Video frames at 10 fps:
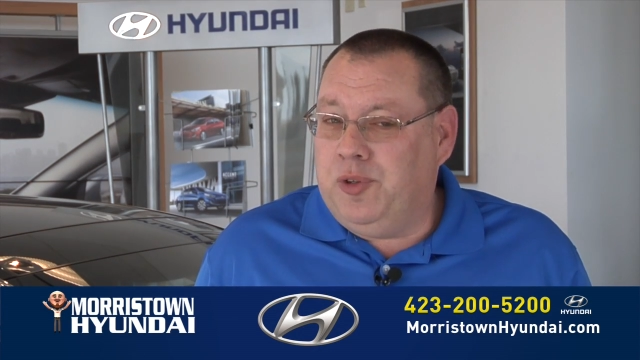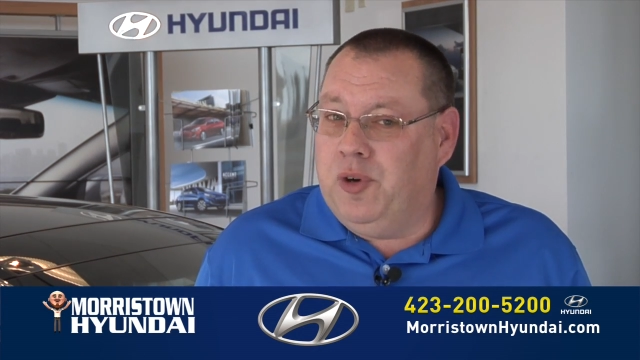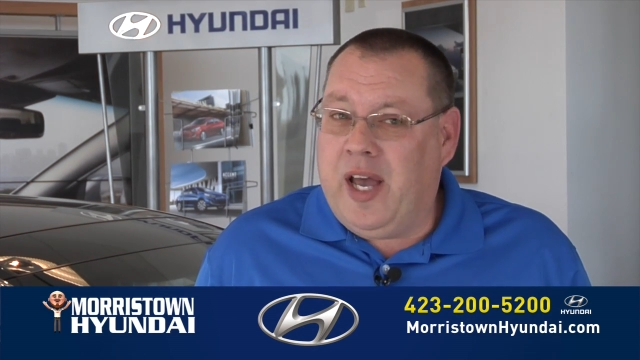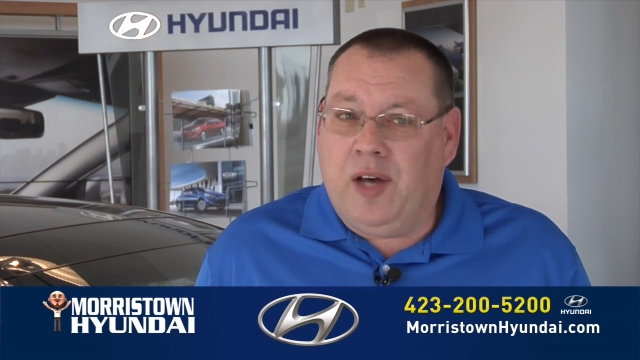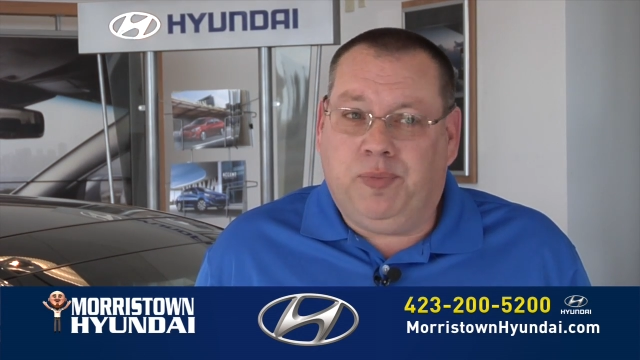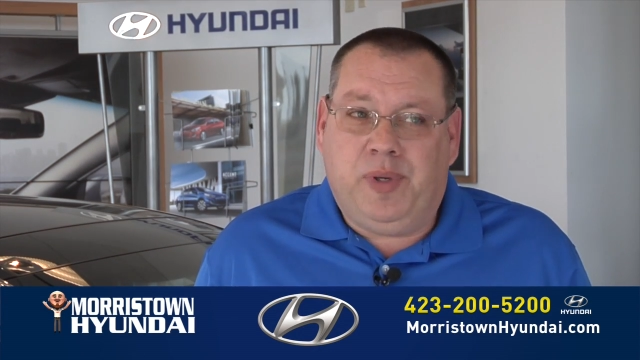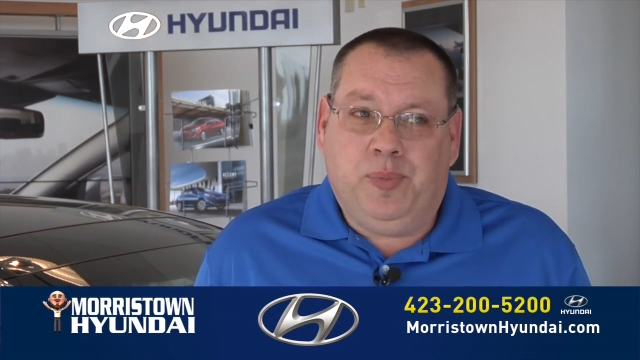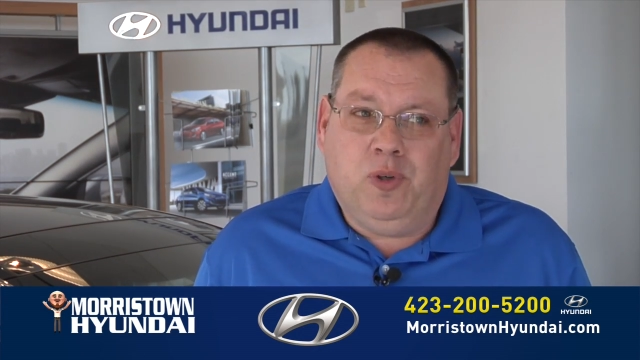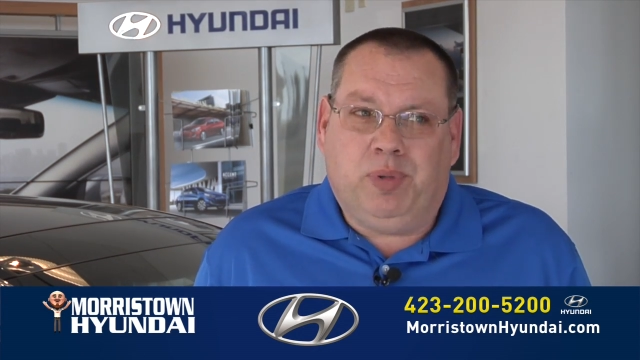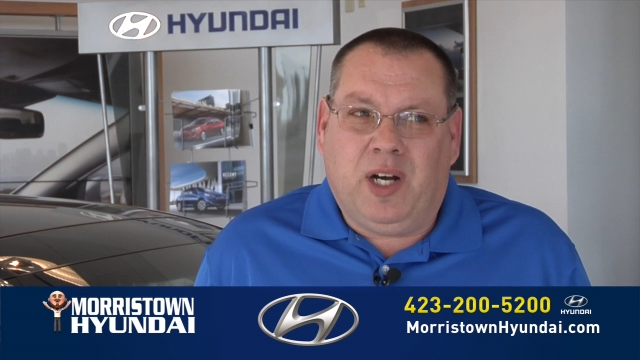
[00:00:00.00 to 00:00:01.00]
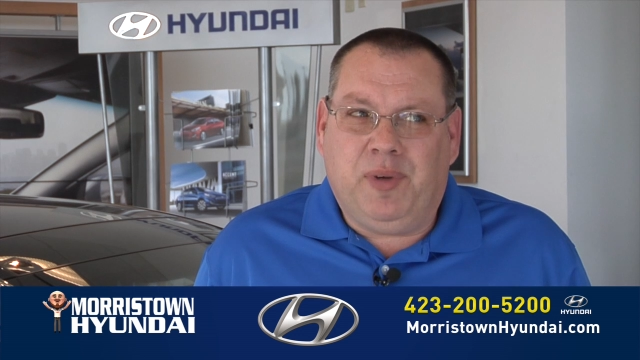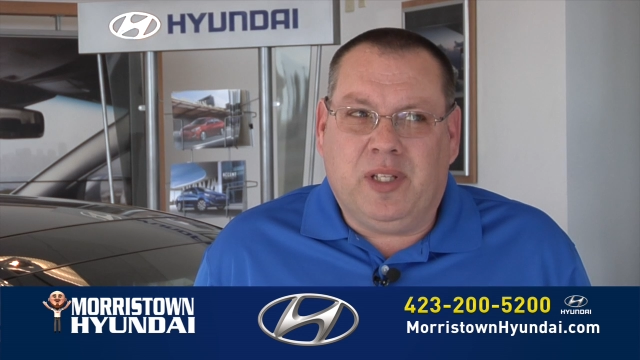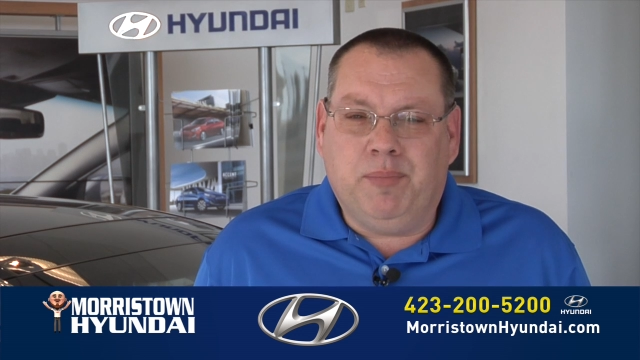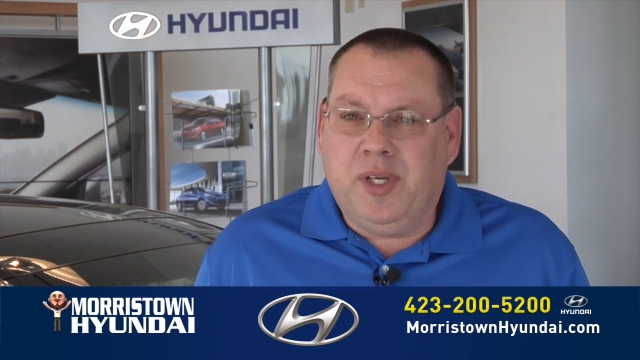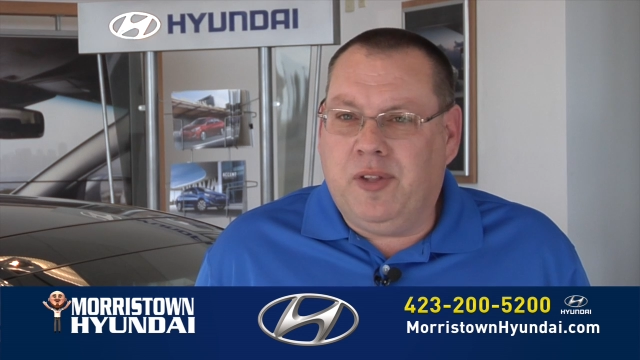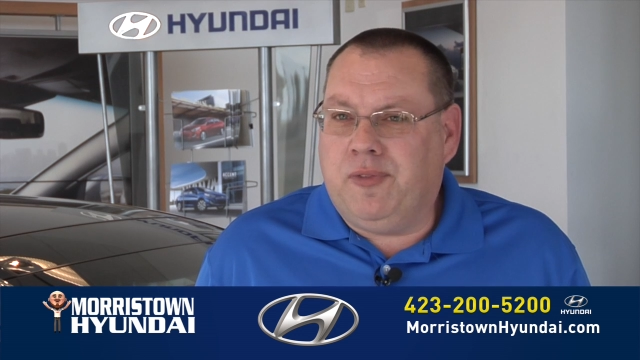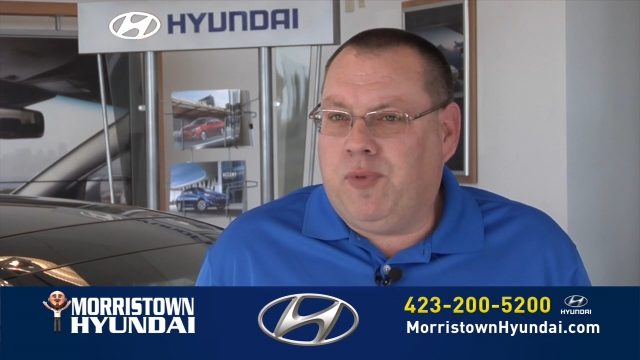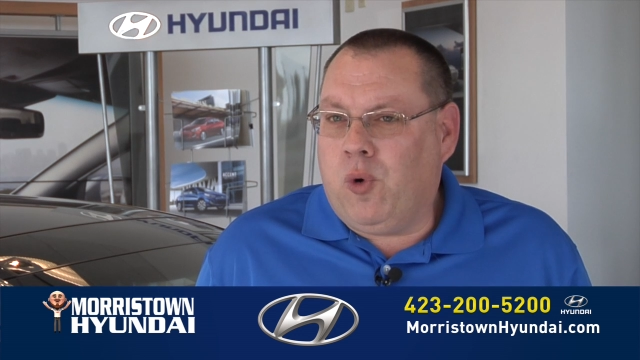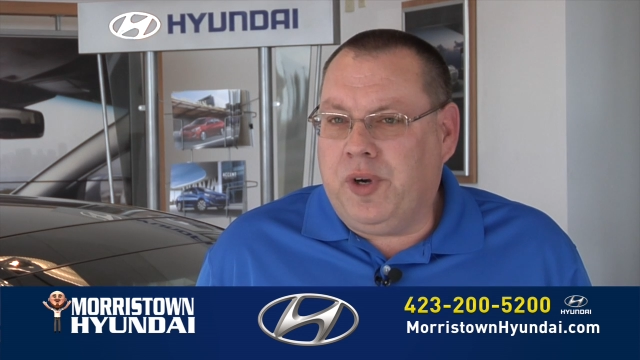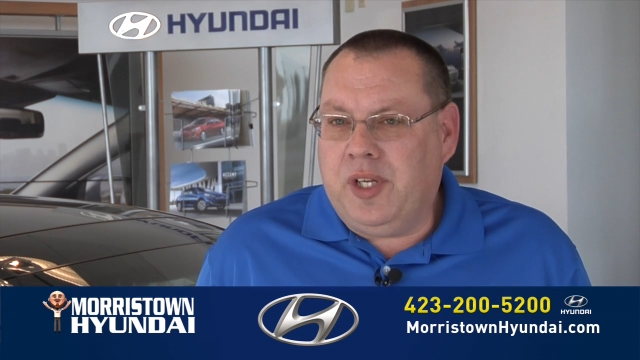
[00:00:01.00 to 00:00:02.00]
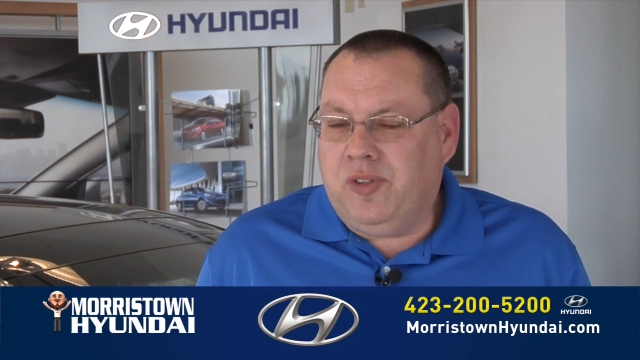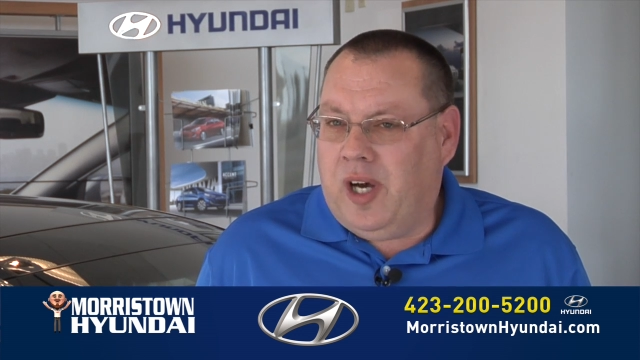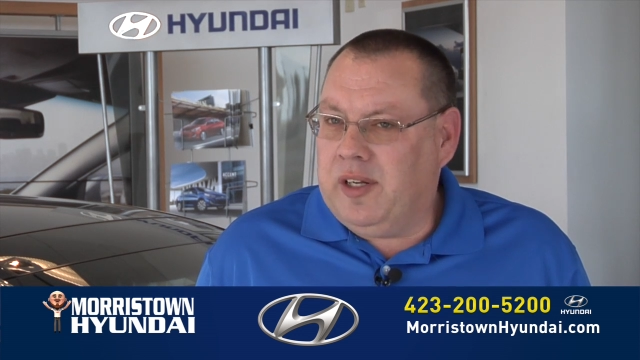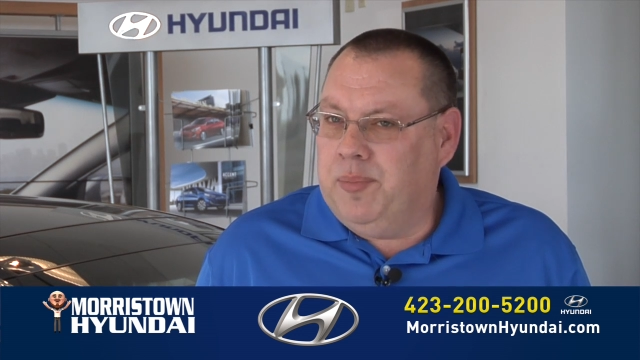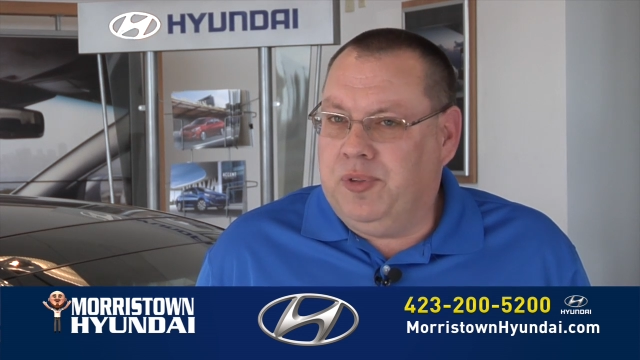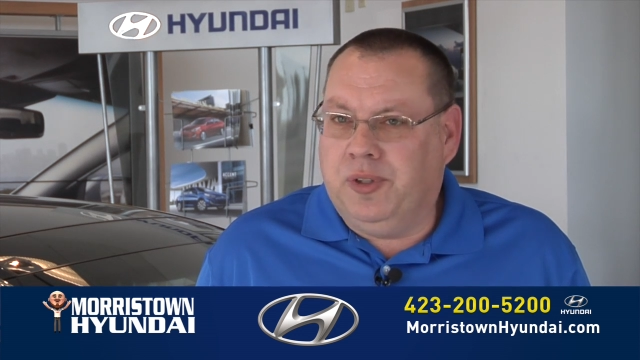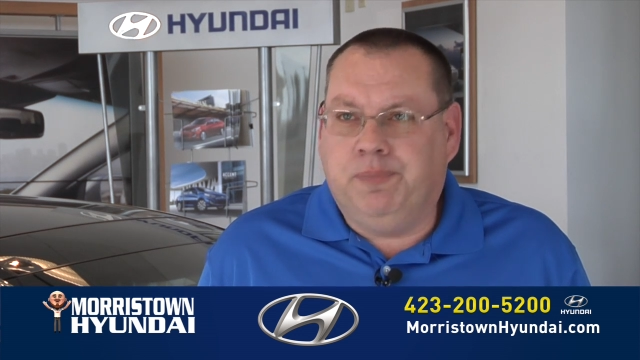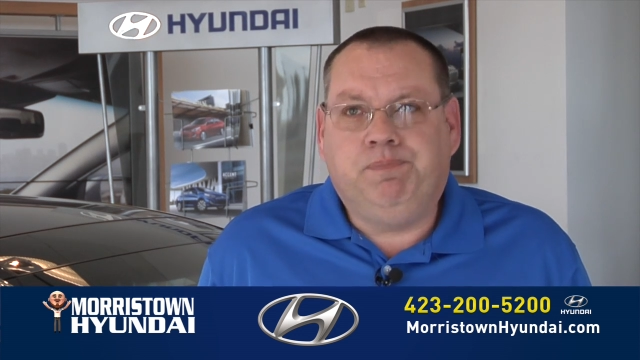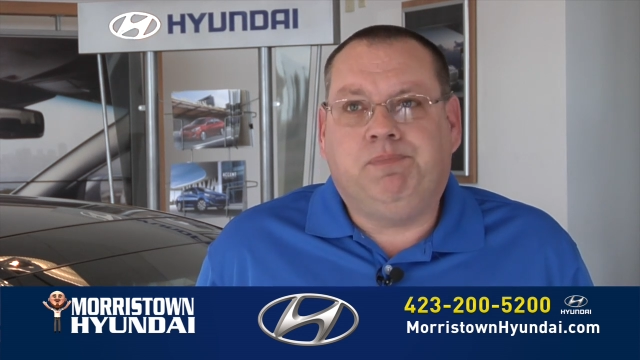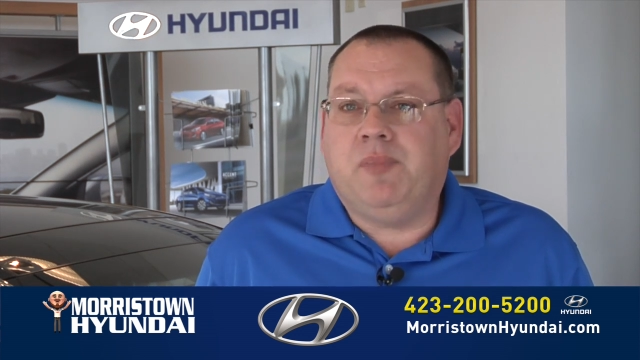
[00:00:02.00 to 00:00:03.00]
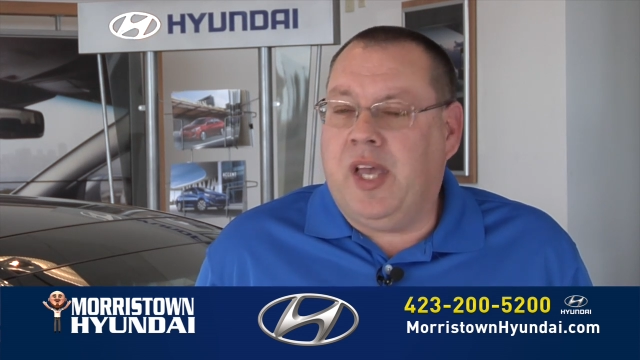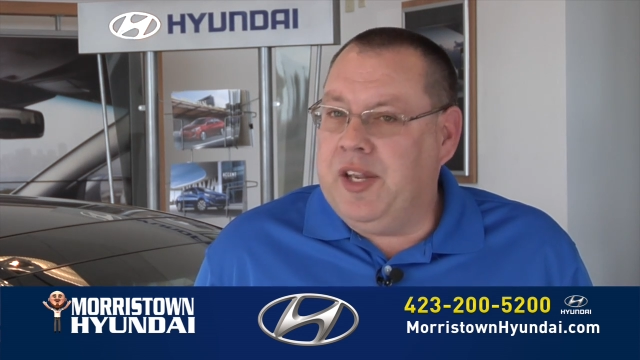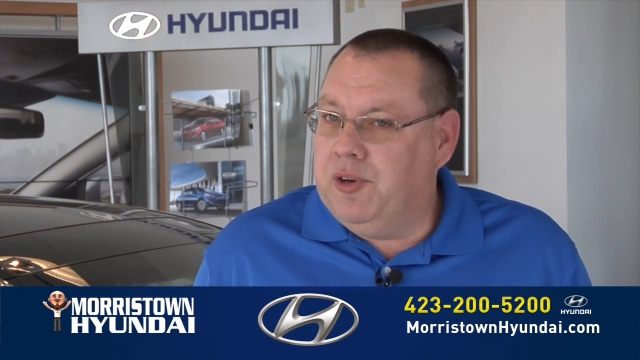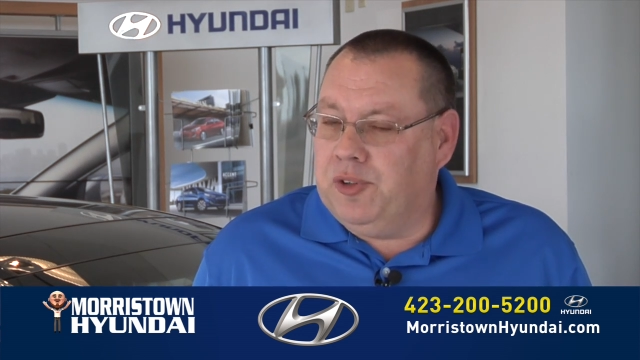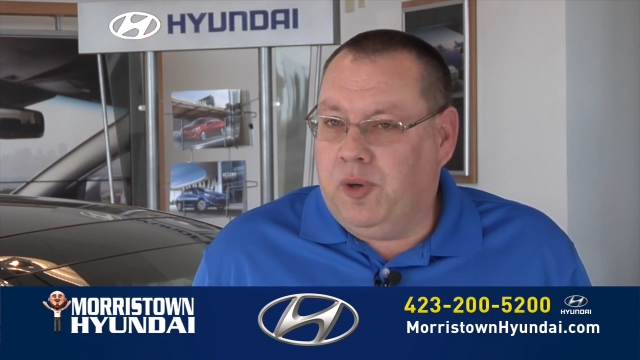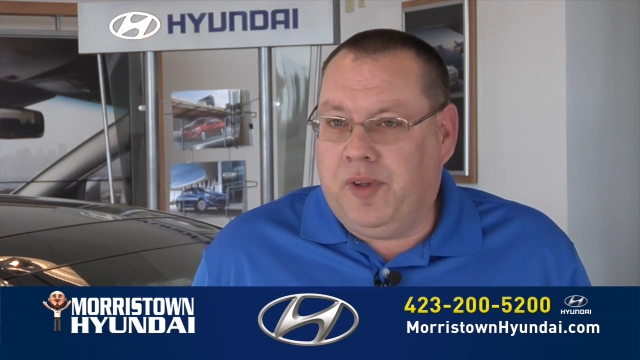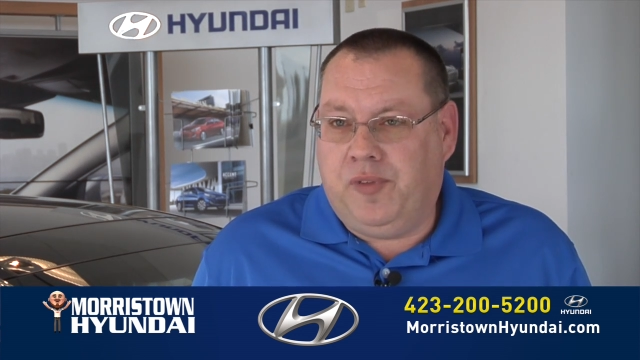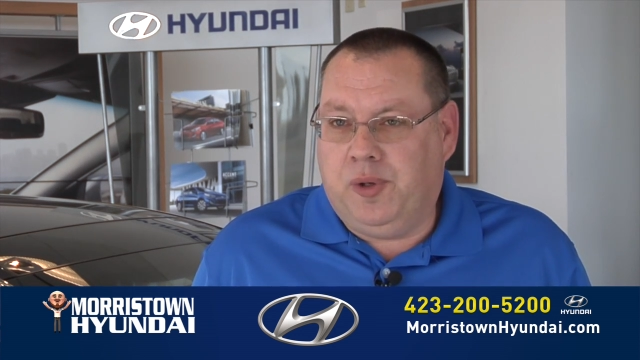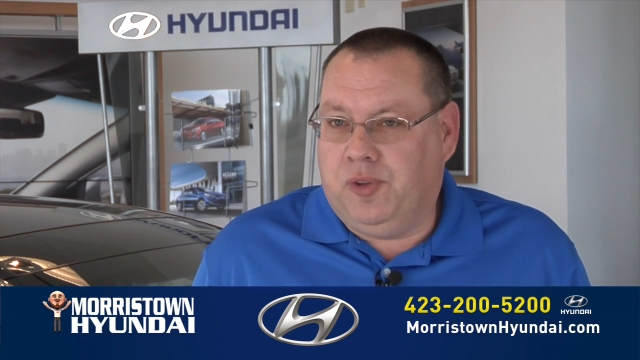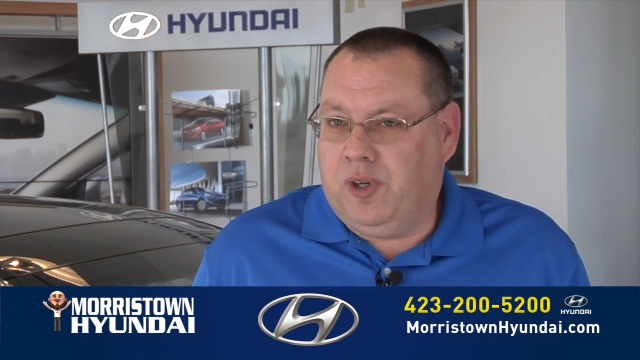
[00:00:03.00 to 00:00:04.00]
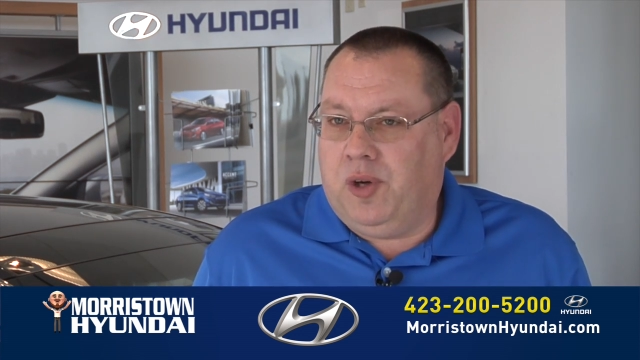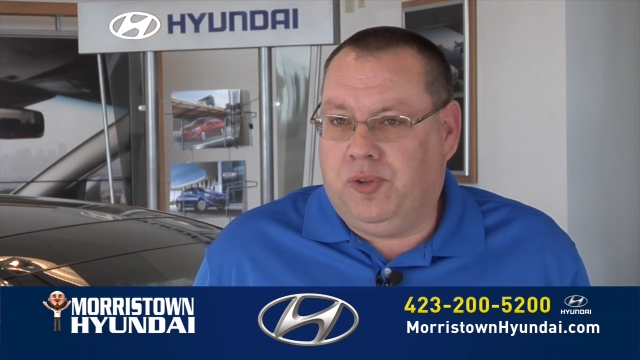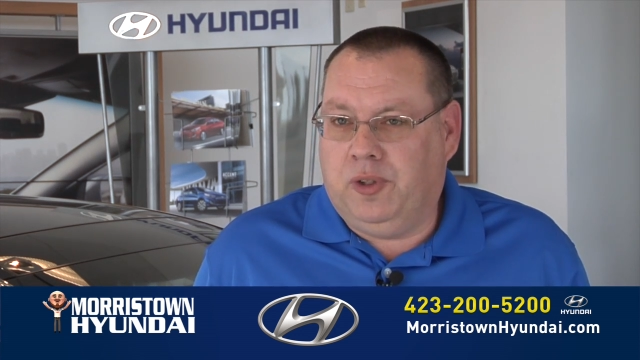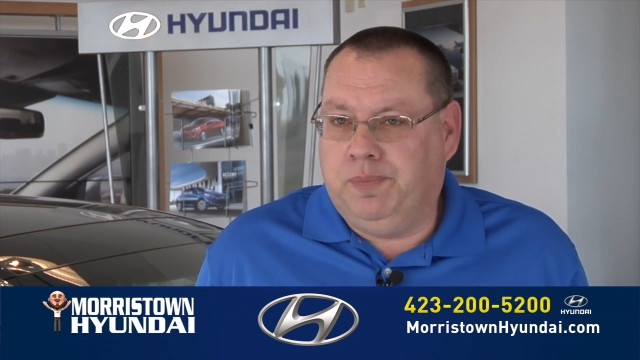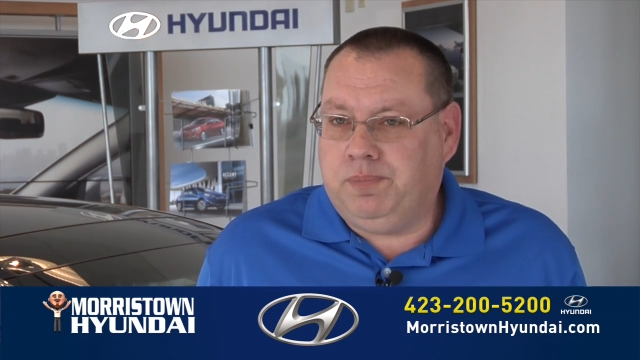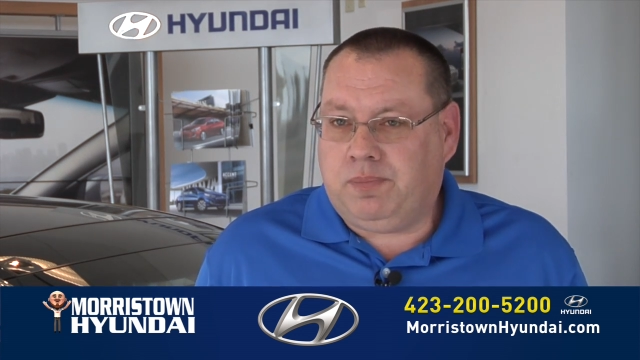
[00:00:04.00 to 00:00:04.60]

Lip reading: you'll have people probably in the mid-40s on up to 80 years old in that vehicles also.